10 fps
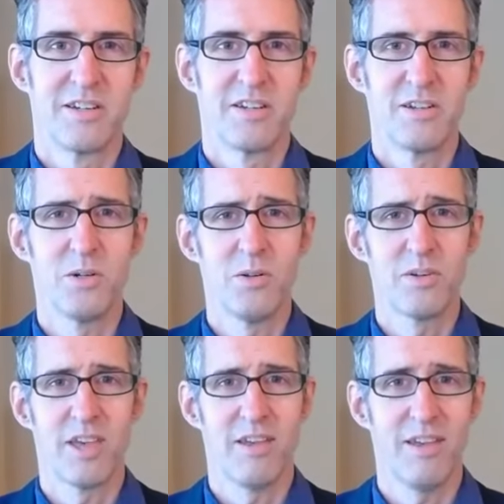
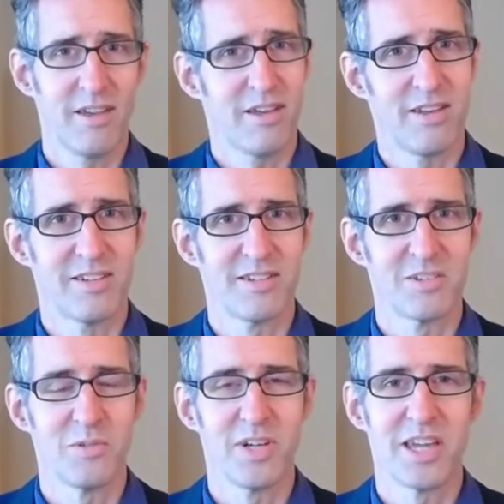Okay.
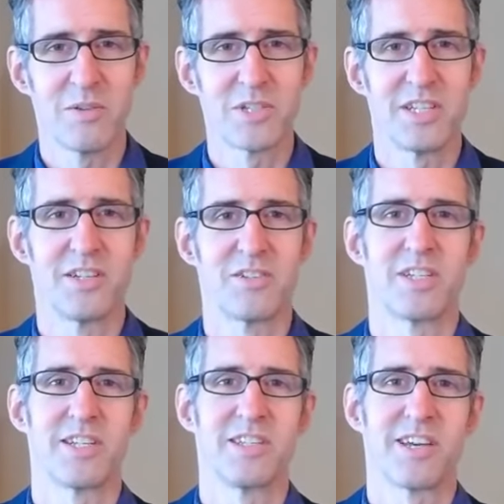Well, that was an
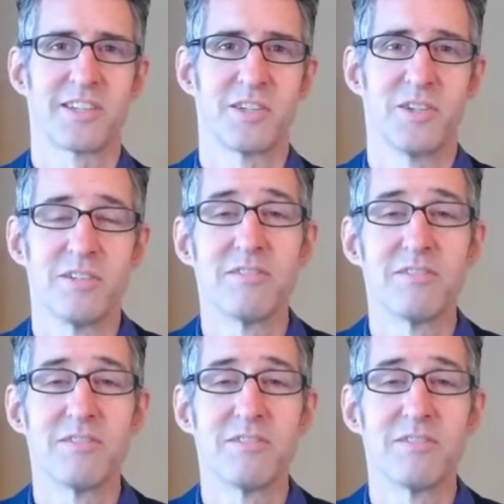interesting technical